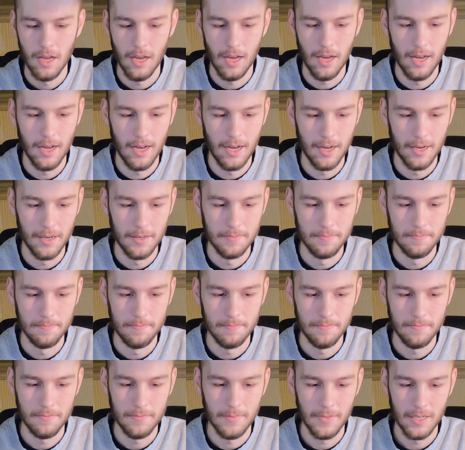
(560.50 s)

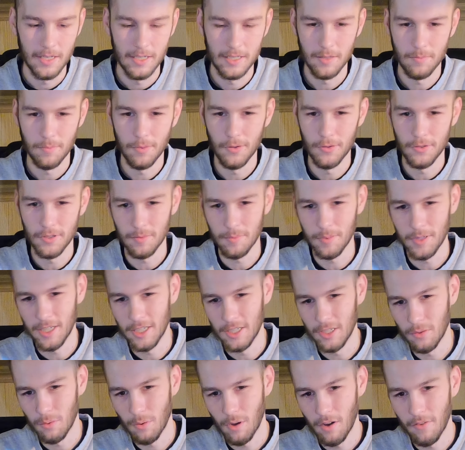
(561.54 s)
as opposed to
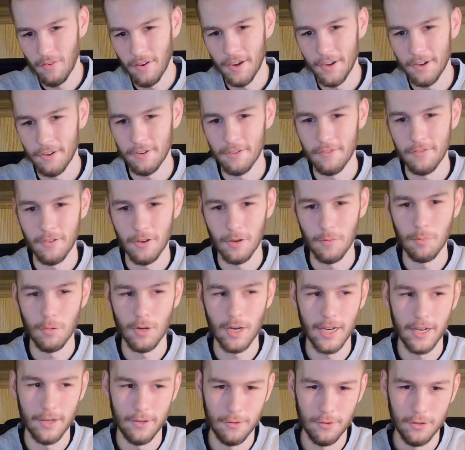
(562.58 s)
paying $1,200 for a
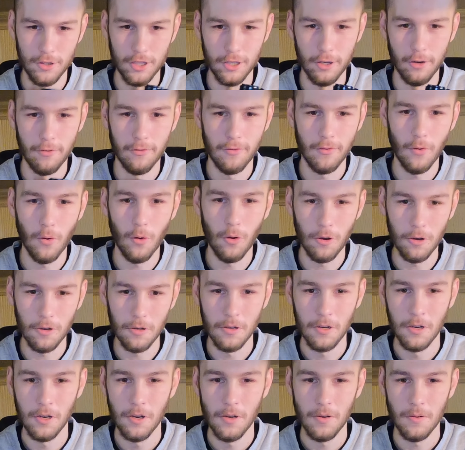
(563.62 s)
brand new Geo 4,
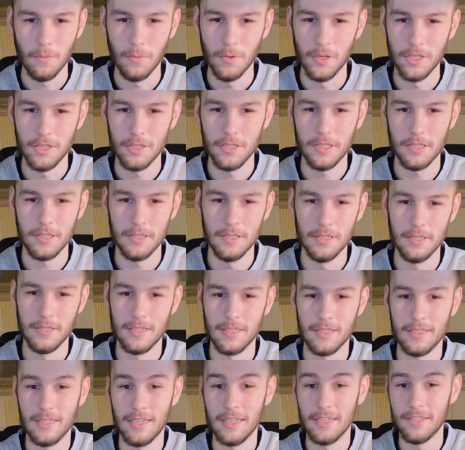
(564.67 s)
which is
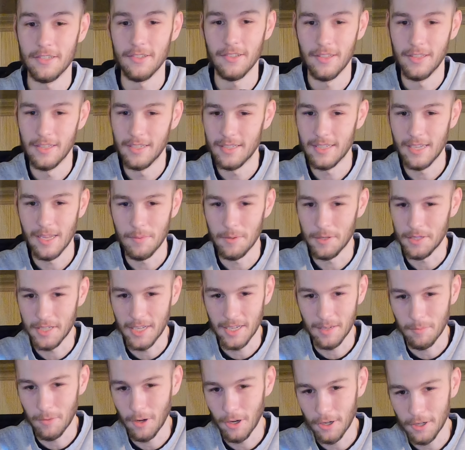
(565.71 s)
essentially the same
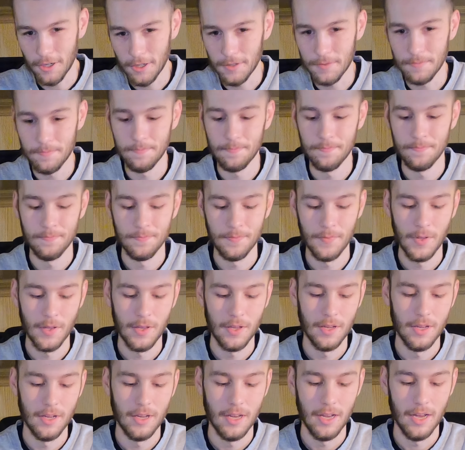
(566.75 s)
exact marker.
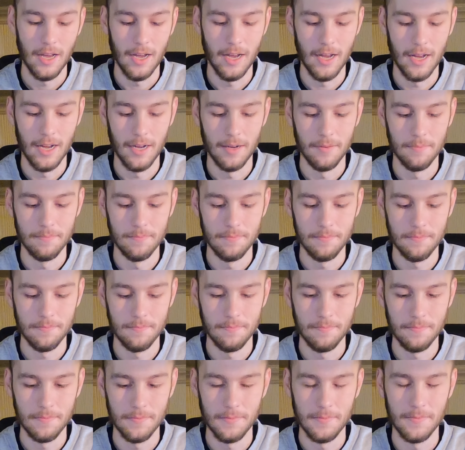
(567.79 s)

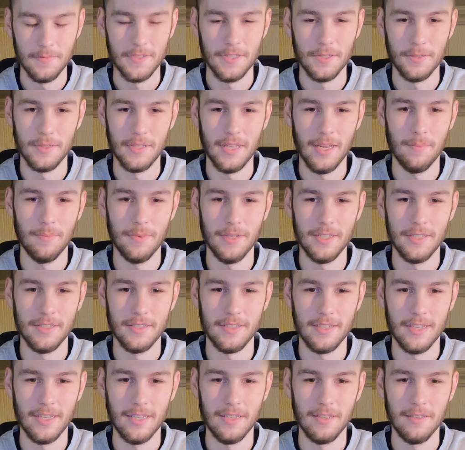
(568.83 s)
So with that being
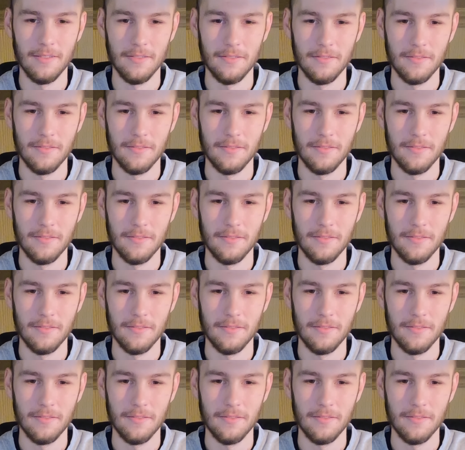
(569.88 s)
said,